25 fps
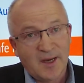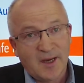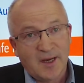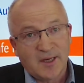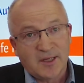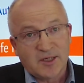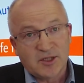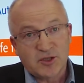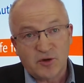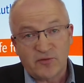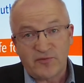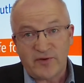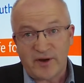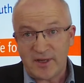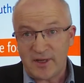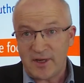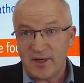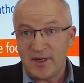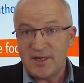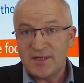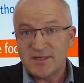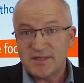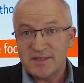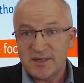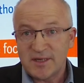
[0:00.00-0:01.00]
So
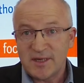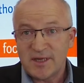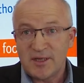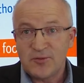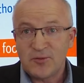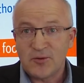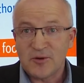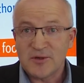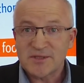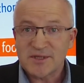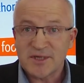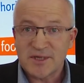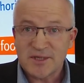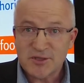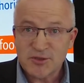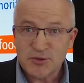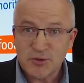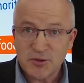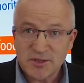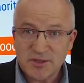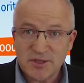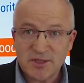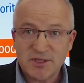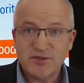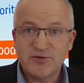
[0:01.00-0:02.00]
finally, it was a
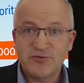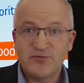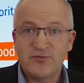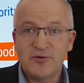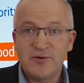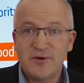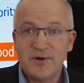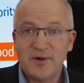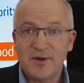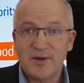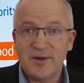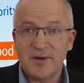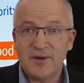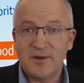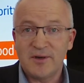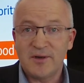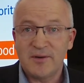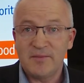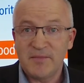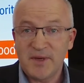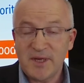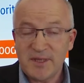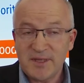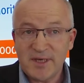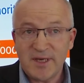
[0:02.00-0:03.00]
successful
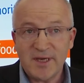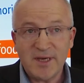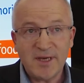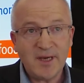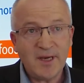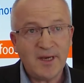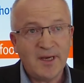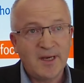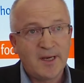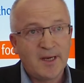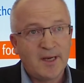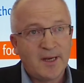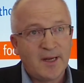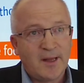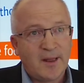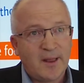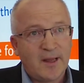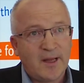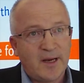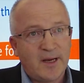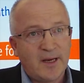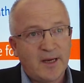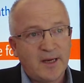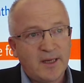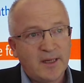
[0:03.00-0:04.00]
meeting.
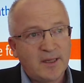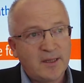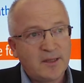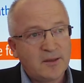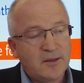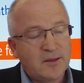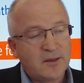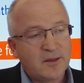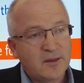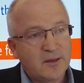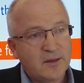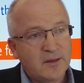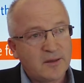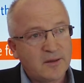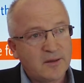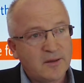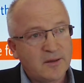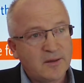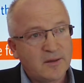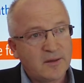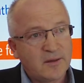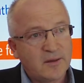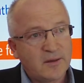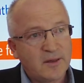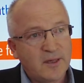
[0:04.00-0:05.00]
And
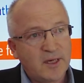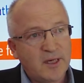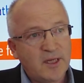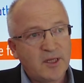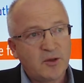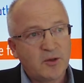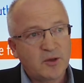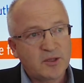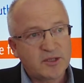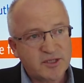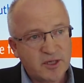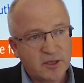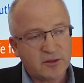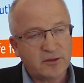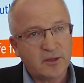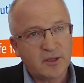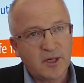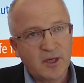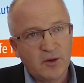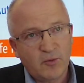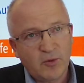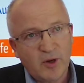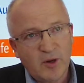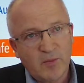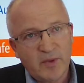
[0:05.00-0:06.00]
it
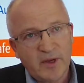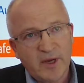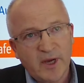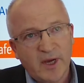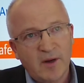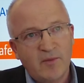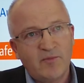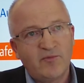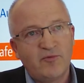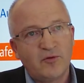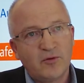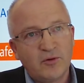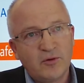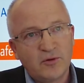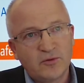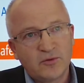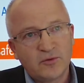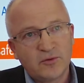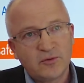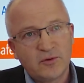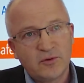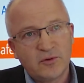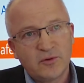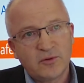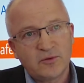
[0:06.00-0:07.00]
certainly will be helpful
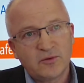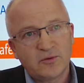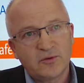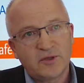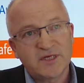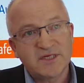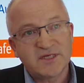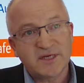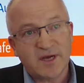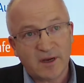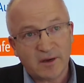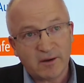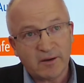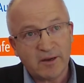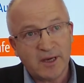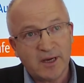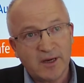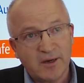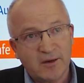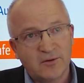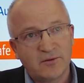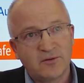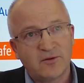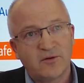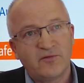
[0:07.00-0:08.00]
to this area
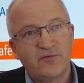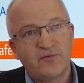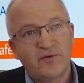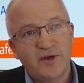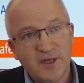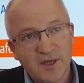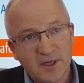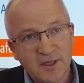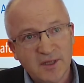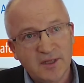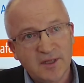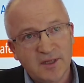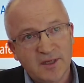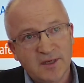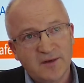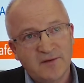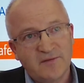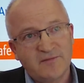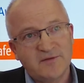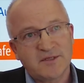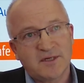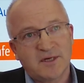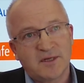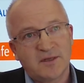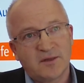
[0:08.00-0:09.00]
on the feed
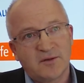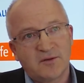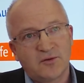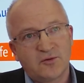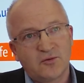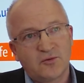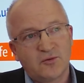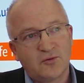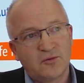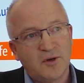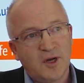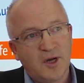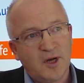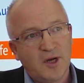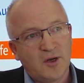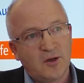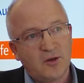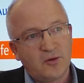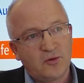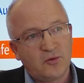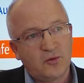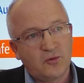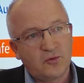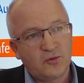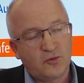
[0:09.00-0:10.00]
additives and to
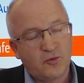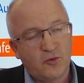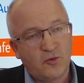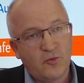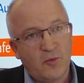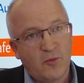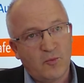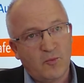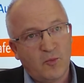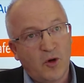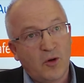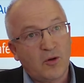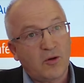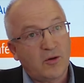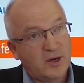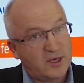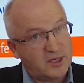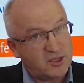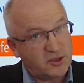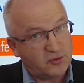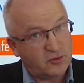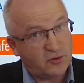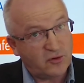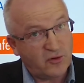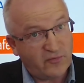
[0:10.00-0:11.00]
more or
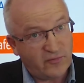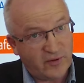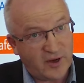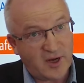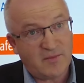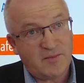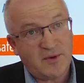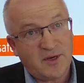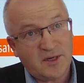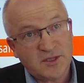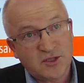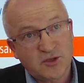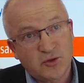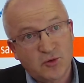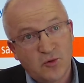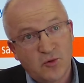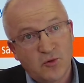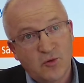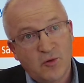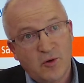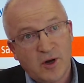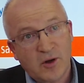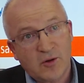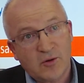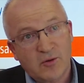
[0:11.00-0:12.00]
less to the farmers
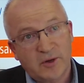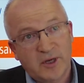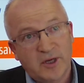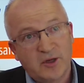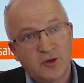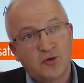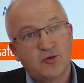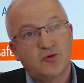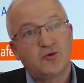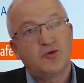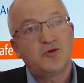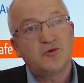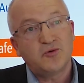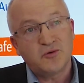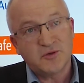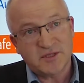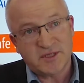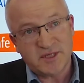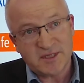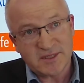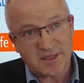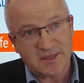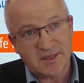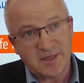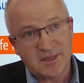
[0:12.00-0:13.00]
who are going to use
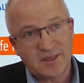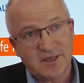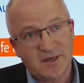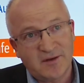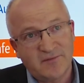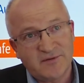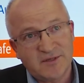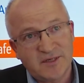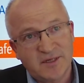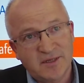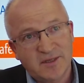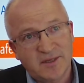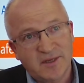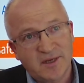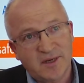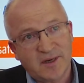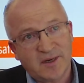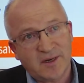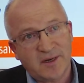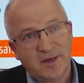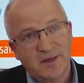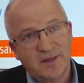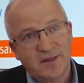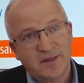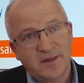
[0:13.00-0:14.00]
these additives
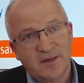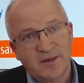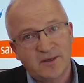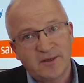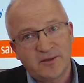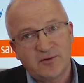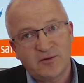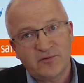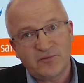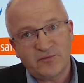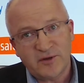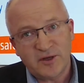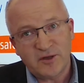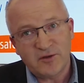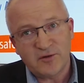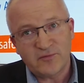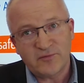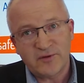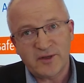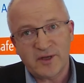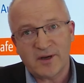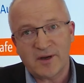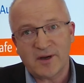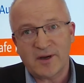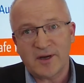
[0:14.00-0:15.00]
in the feed
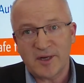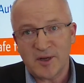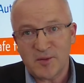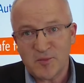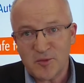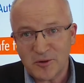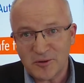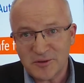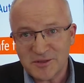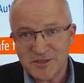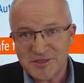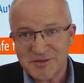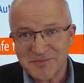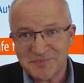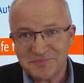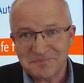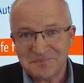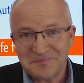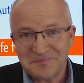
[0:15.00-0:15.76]
of their animals.